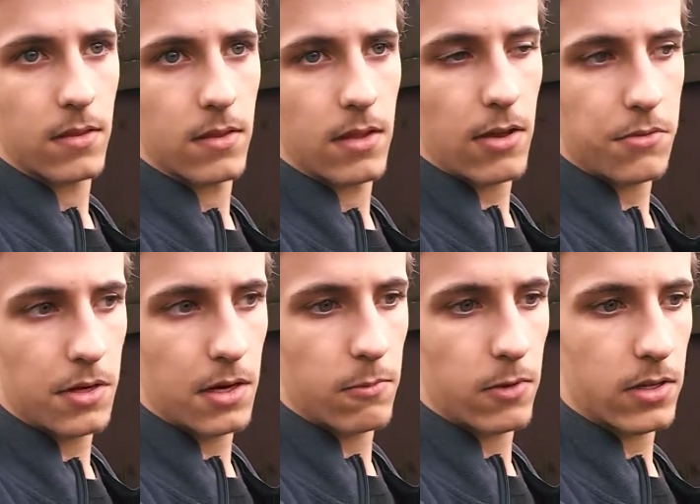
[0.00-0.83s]
now that
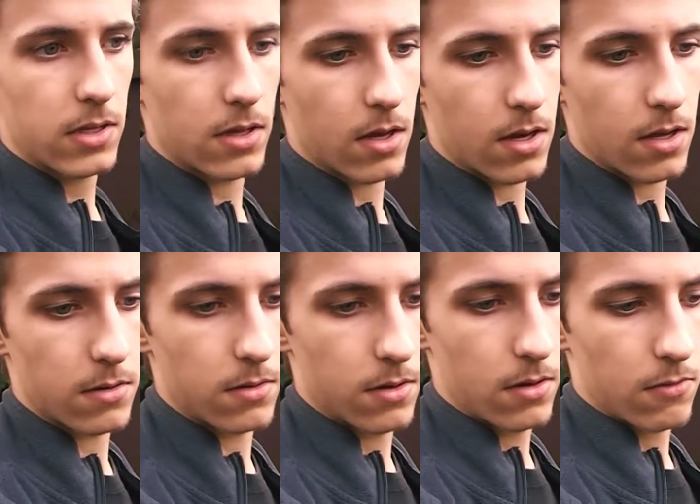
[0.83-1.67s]
I'm working on
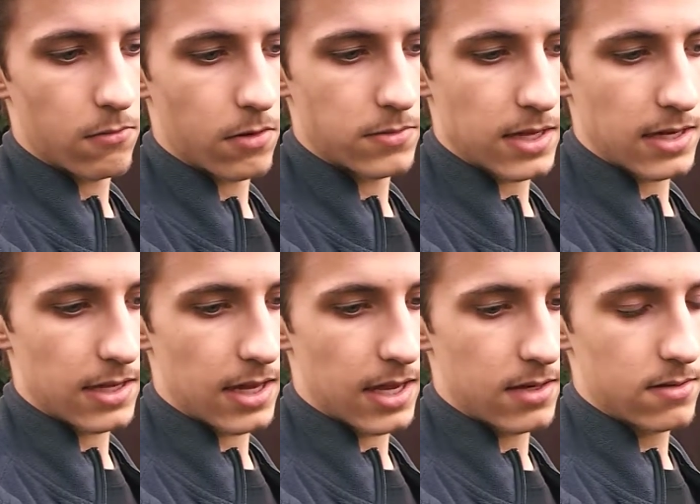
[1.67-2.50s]
Rotate
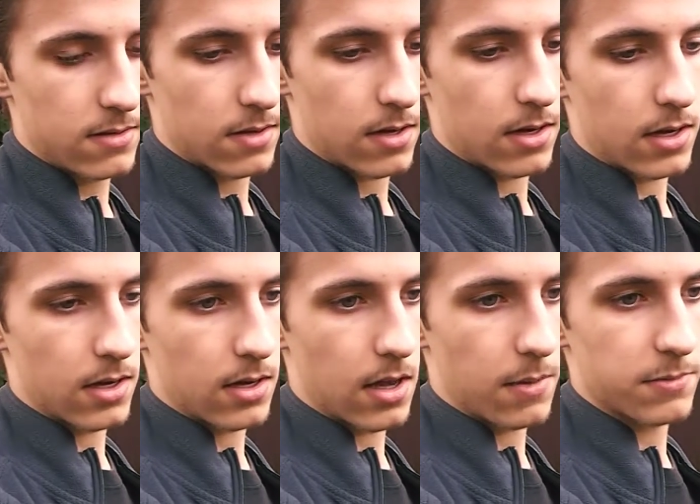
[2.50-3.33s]
again,
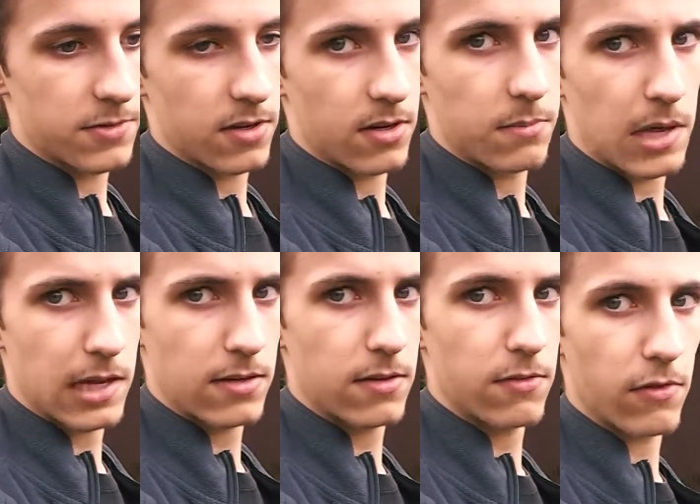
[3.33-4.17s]
uh, I'm starting back
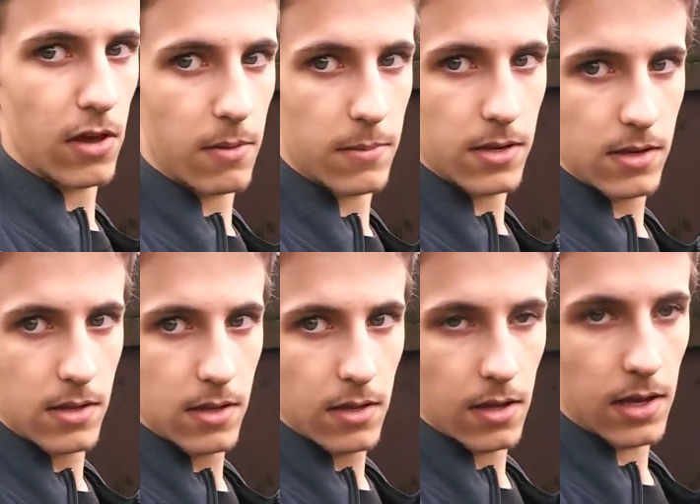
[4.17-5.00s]
into development,
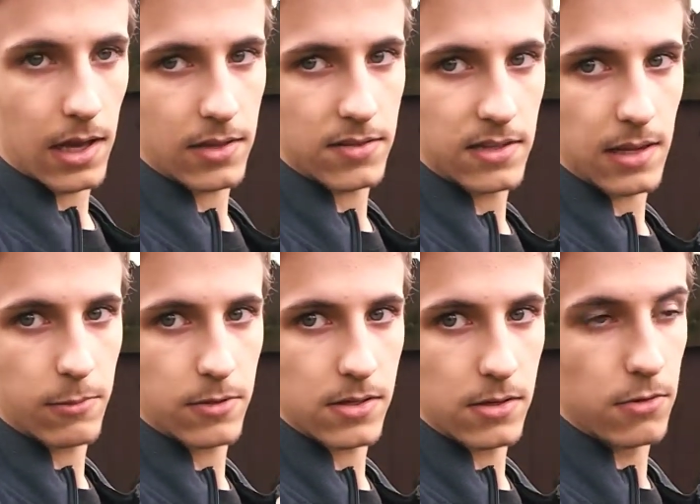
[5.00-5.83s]
uh, this time
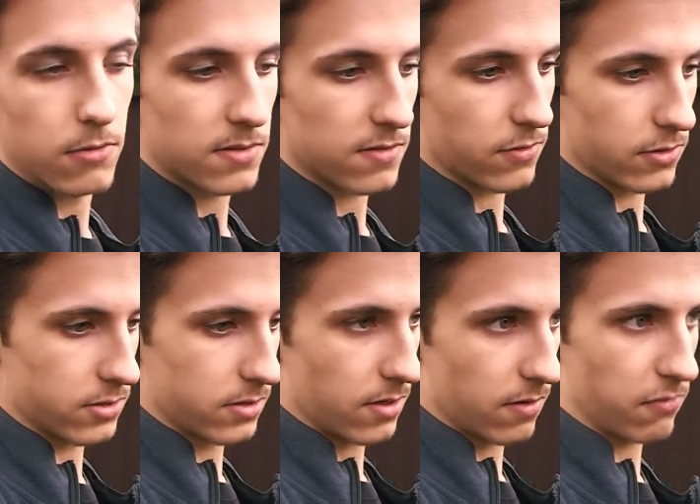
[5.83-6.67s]
with the newest
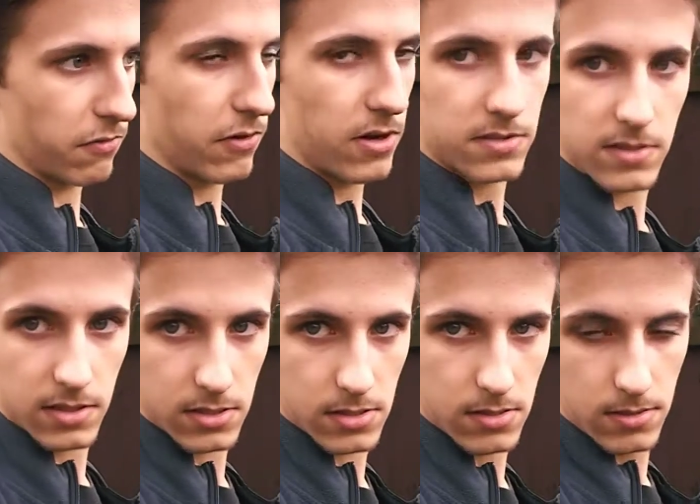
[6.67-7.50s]
version of the Frost
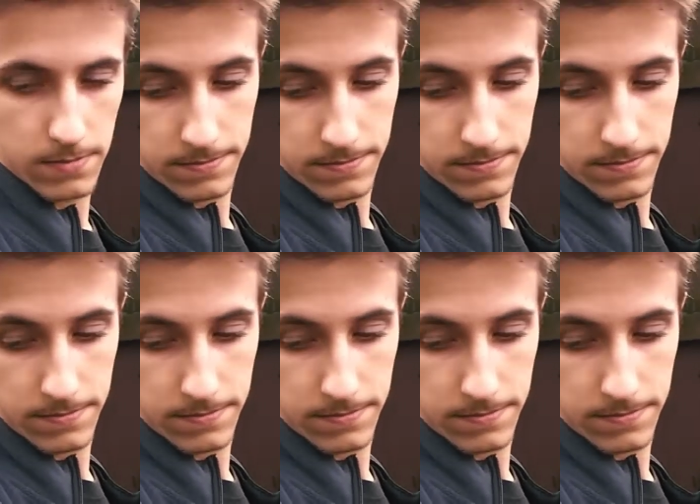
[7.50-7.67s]
engine,